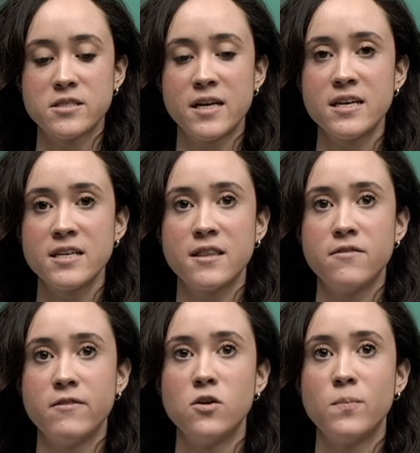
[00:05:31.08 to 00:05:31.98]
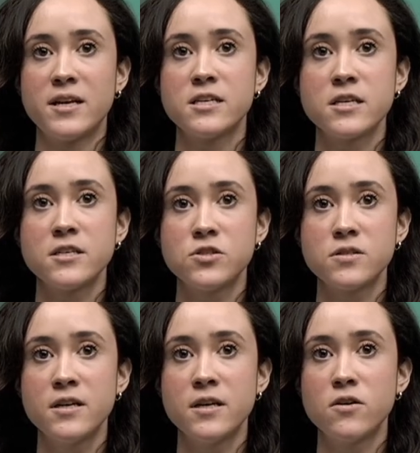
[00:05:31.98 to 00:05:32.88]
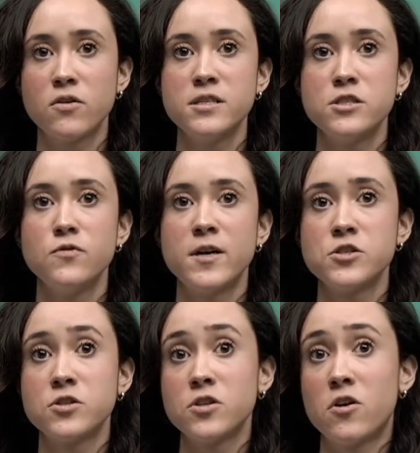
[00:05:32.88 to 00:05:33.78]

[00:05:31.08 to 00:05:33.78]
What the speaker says: started and develop an extension here on this new version,